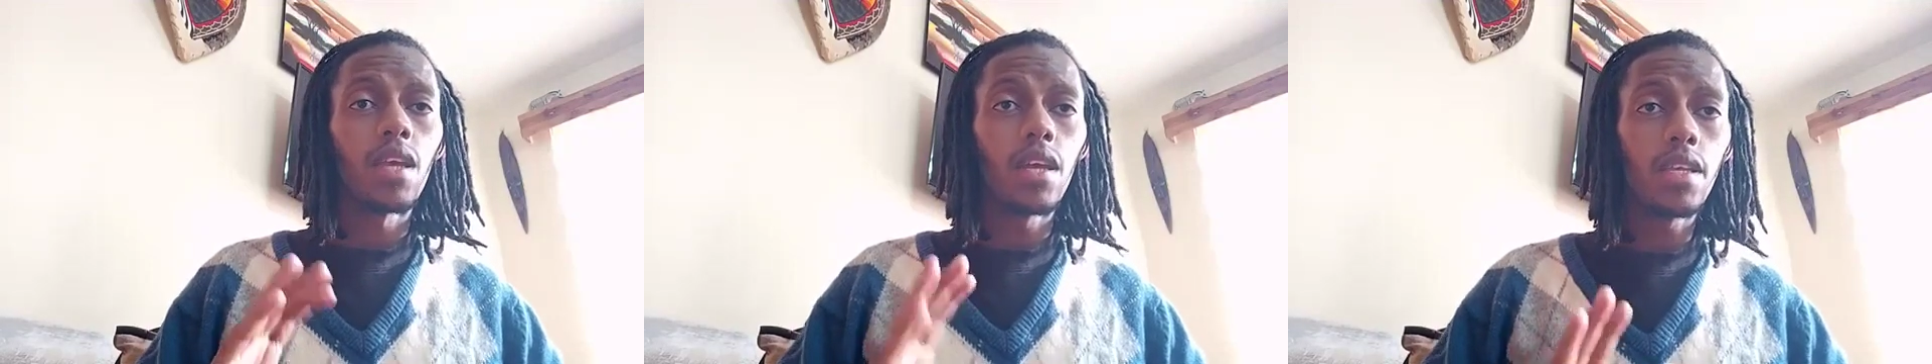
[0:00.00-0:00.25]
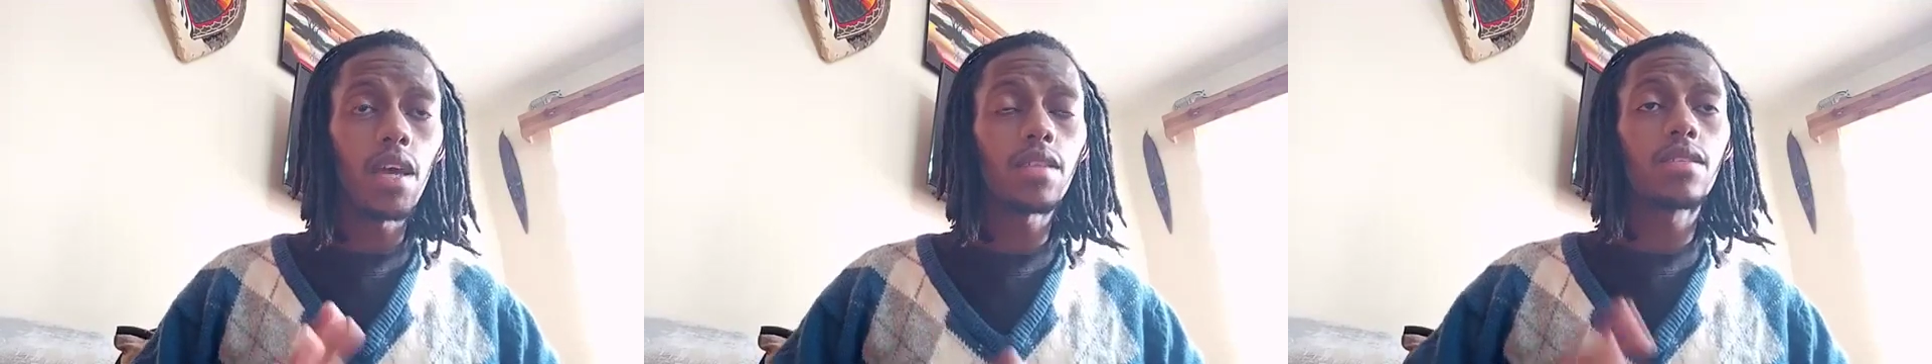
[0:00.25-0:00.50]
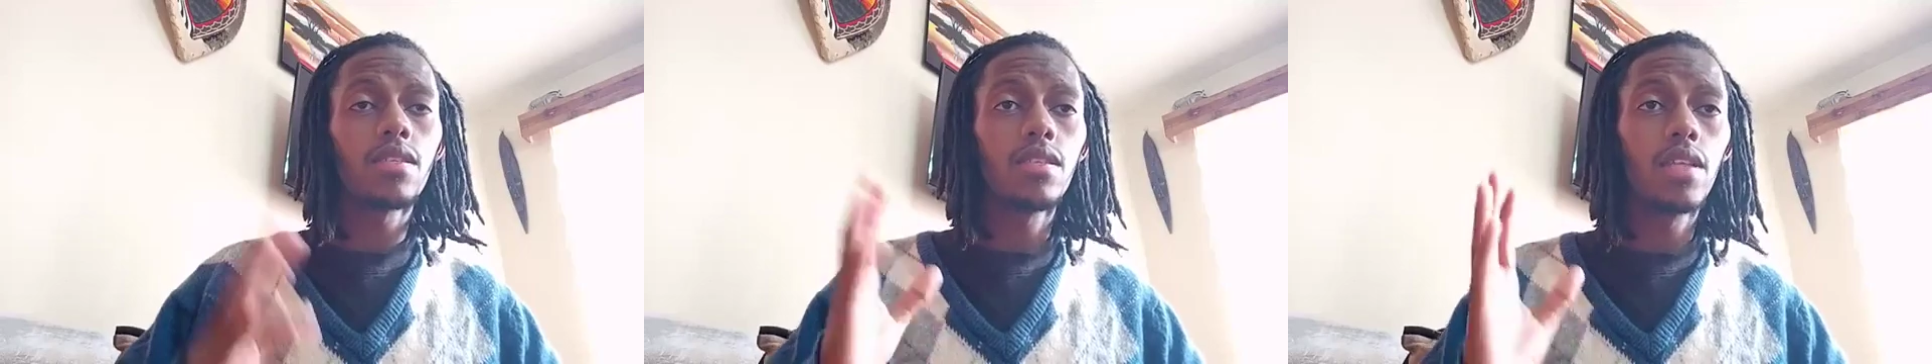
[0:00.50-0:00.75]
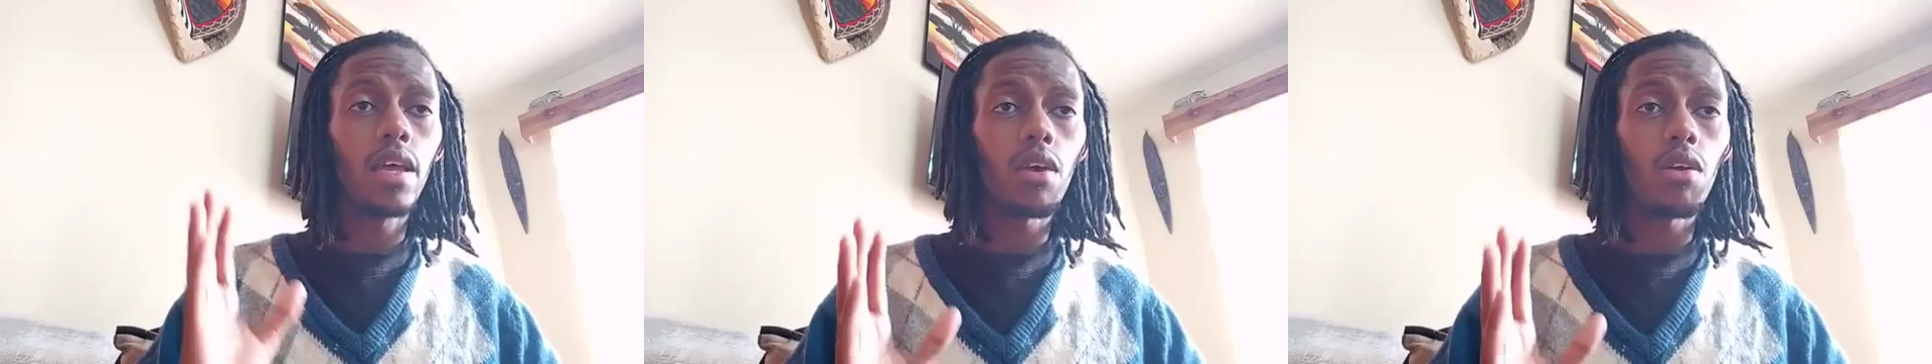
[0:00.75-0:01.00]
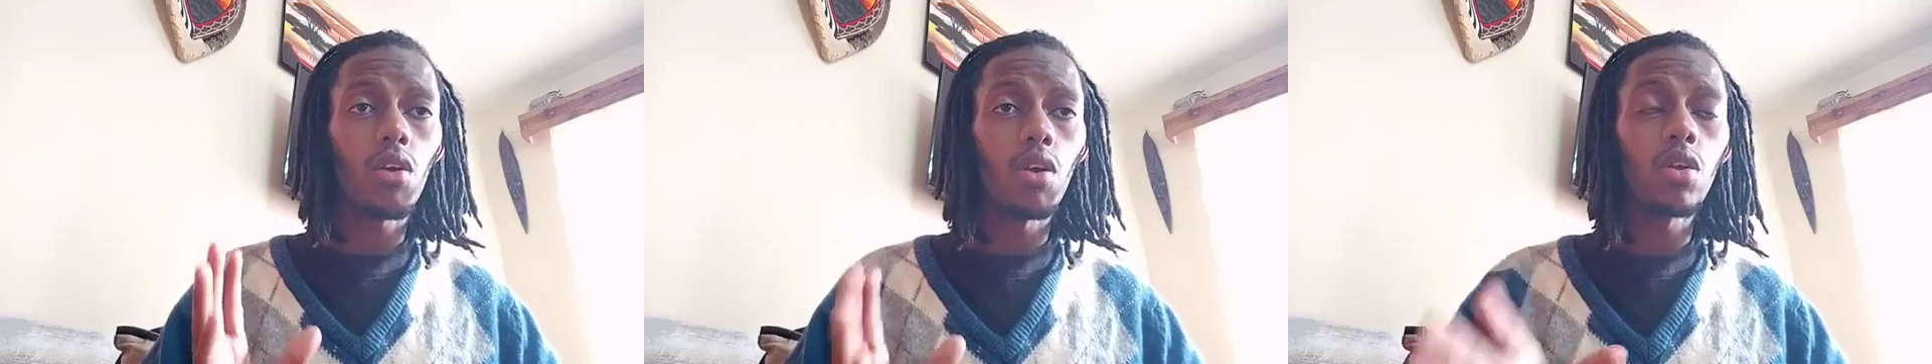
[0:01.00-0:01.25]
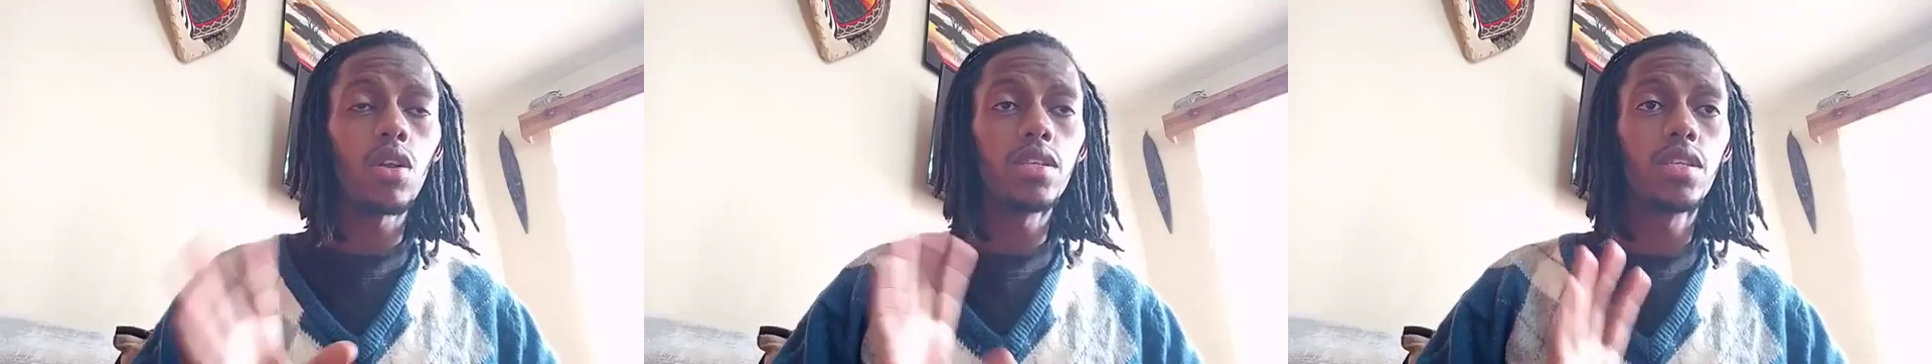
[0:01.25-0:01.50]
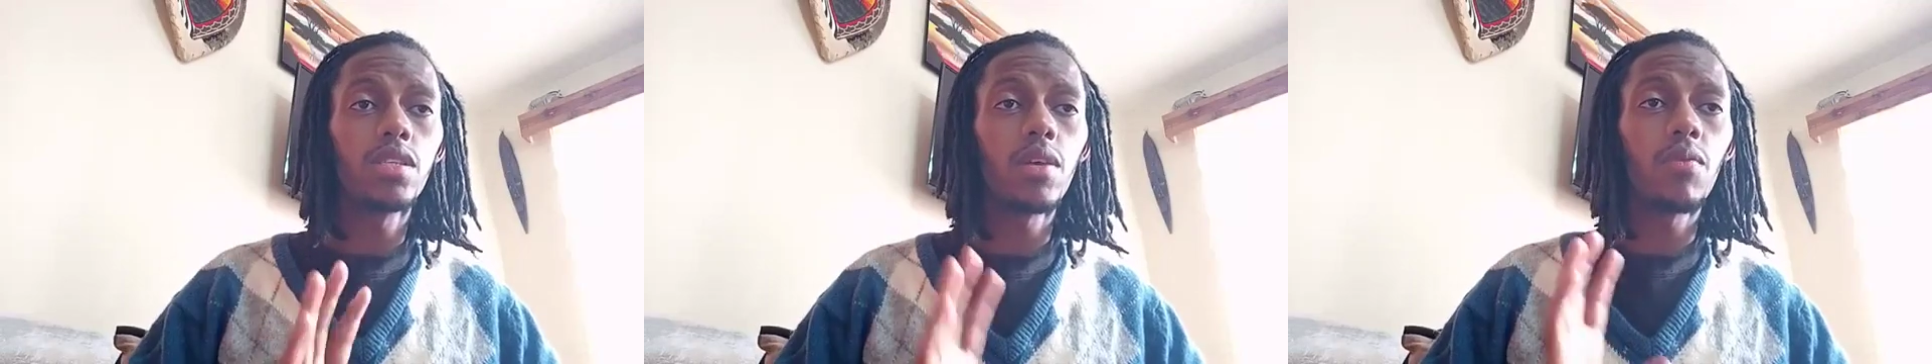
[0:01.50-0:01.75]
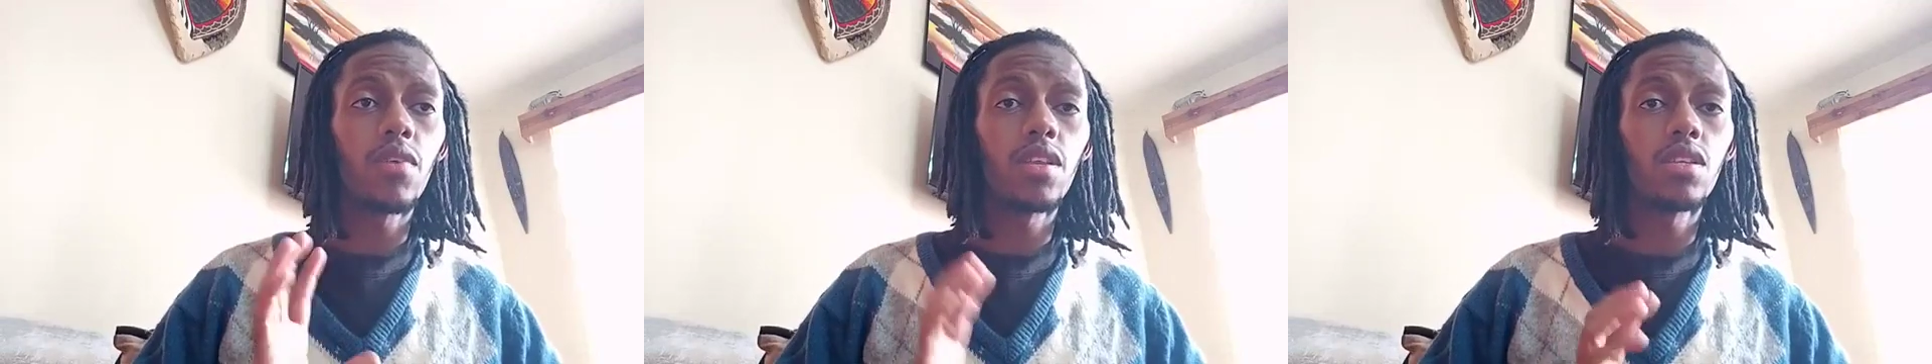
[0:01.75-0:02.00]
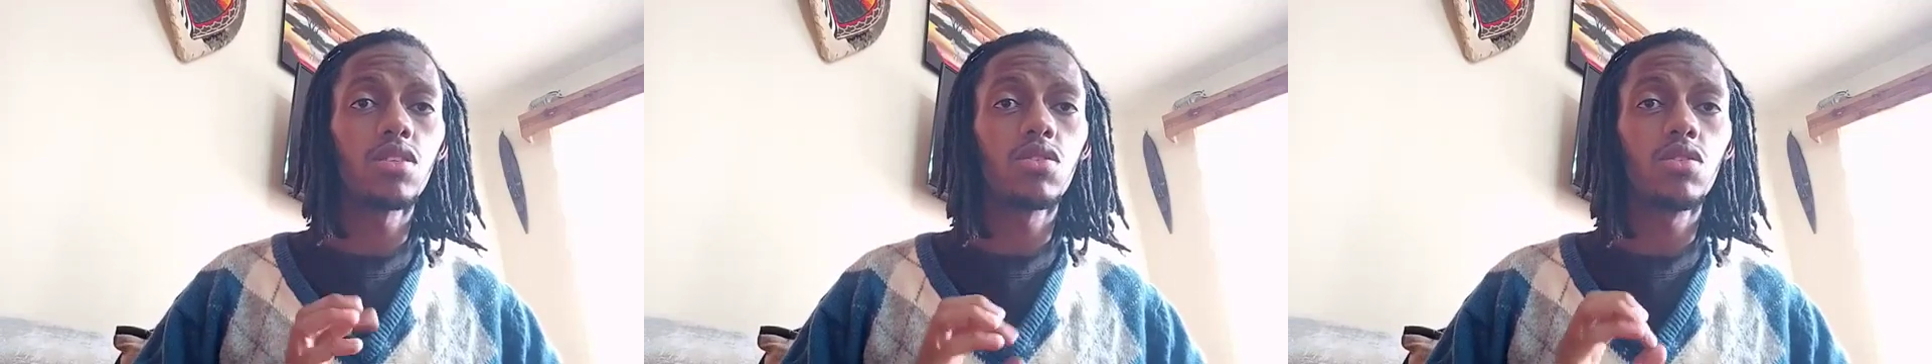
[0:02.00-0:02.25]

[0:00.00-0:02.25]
Yes, the colonial system but the